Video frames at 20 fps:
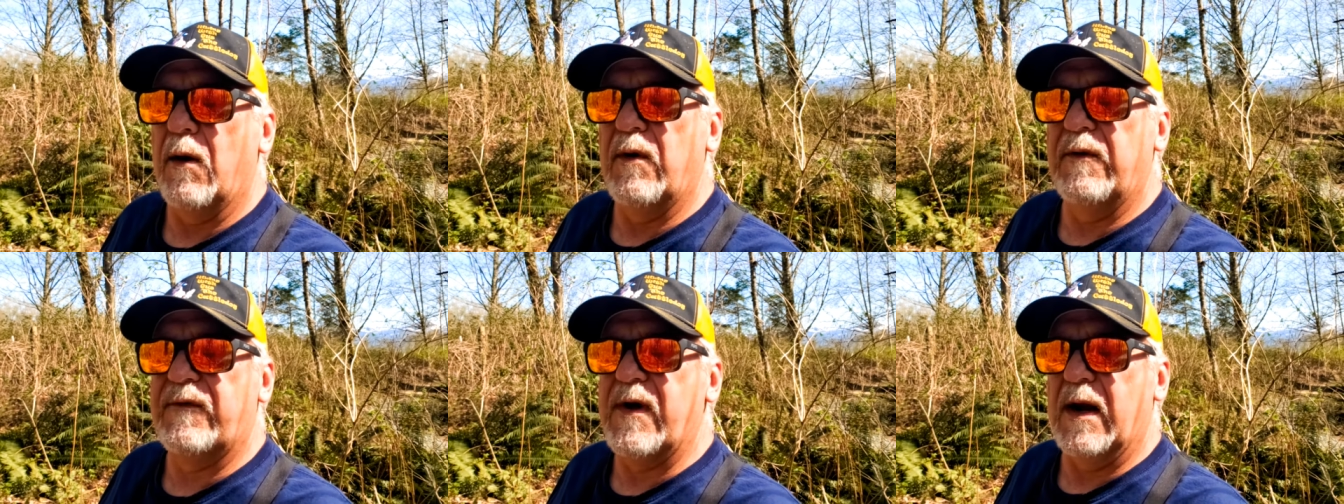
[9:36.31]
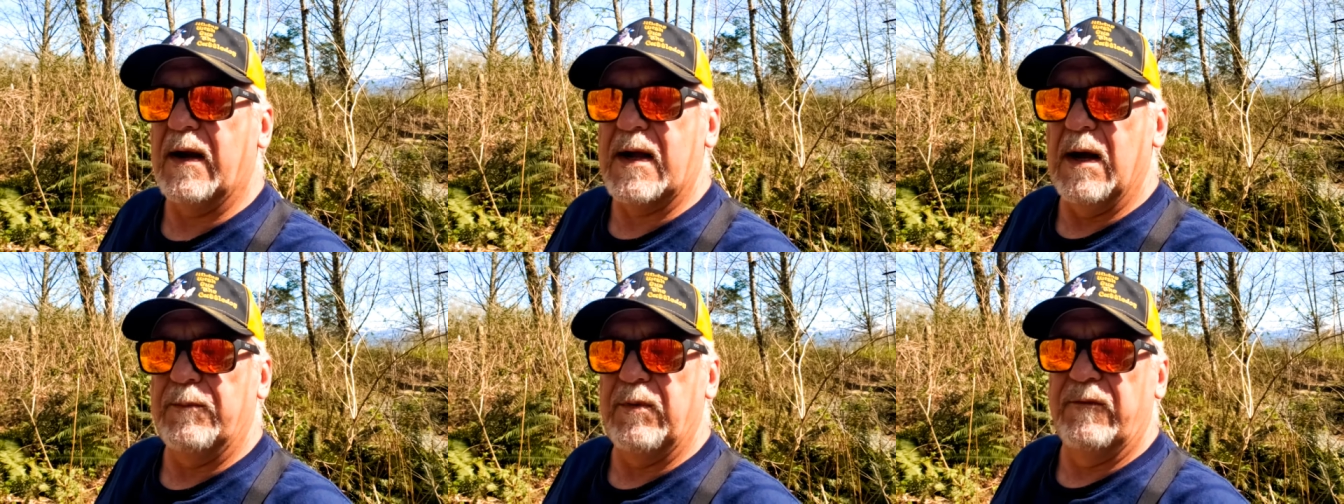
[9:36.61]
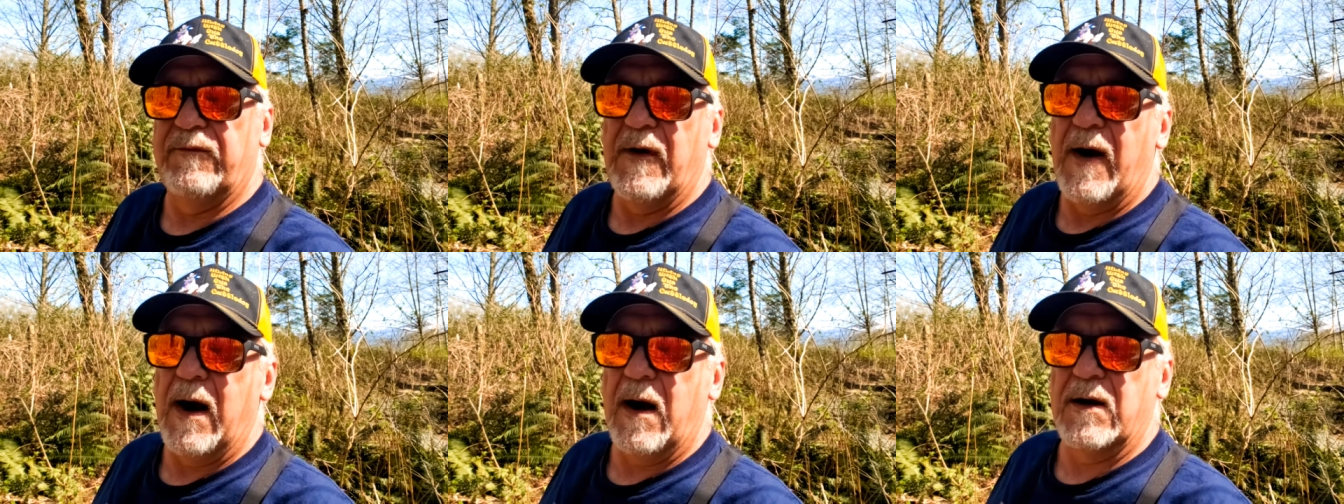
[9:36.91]
We've got a couple
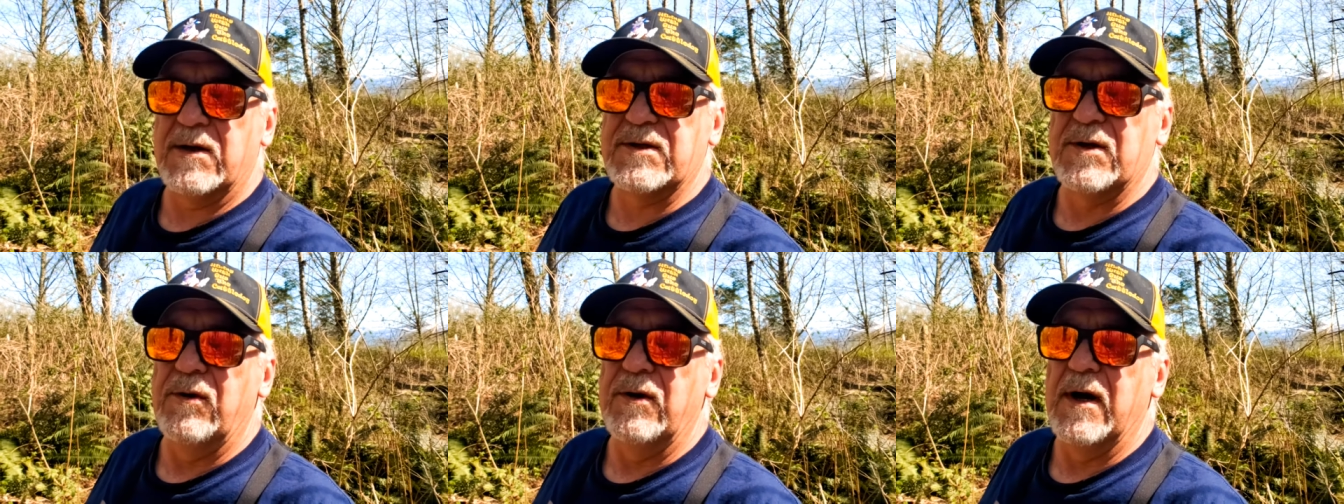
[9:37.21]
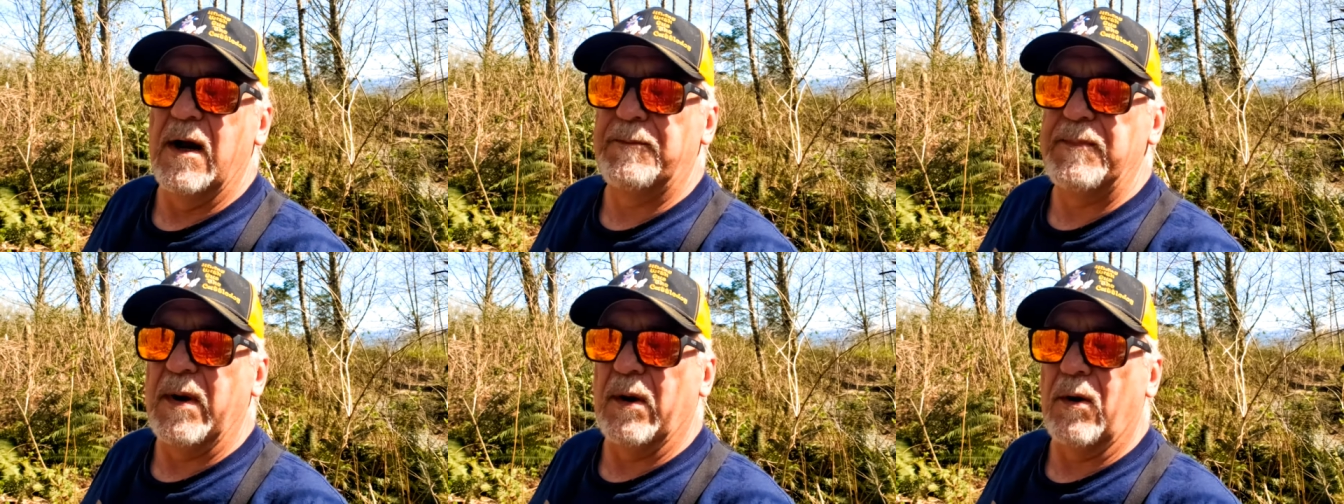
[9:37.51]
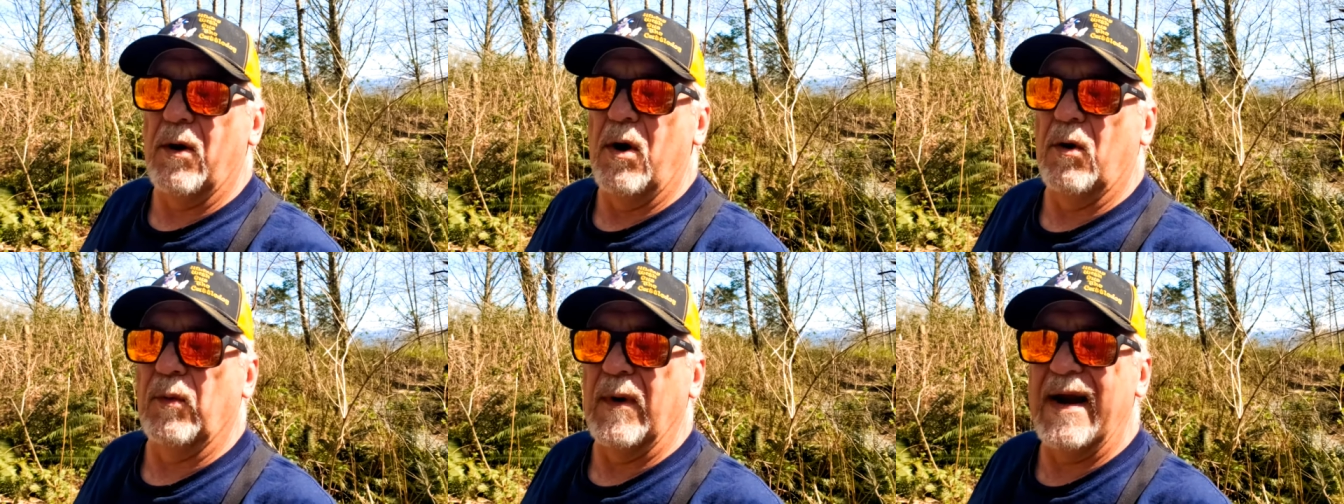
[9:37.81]
fires going up
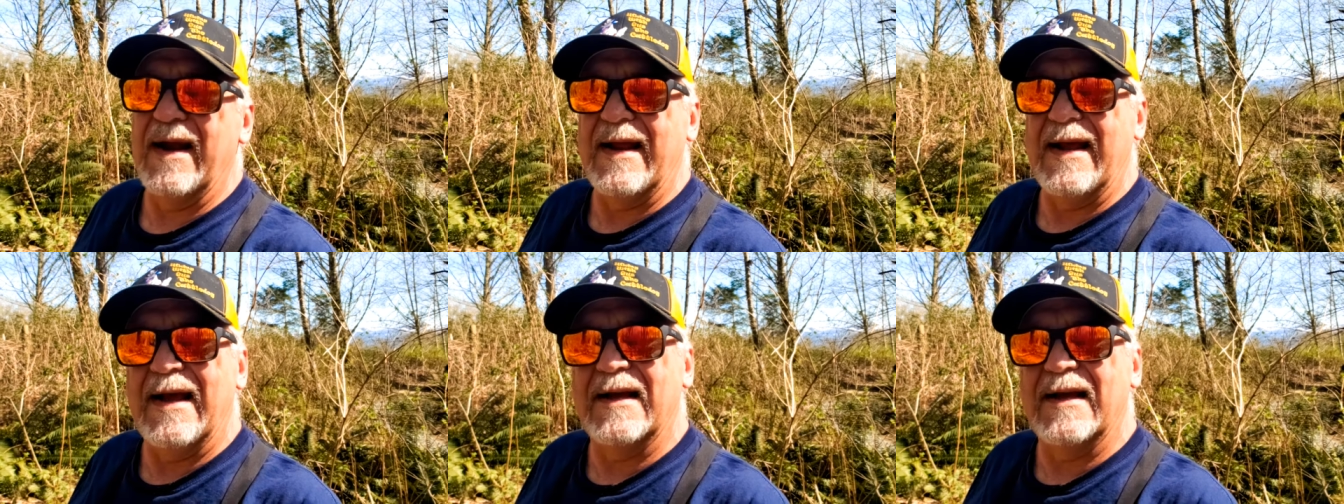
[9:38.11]
here already.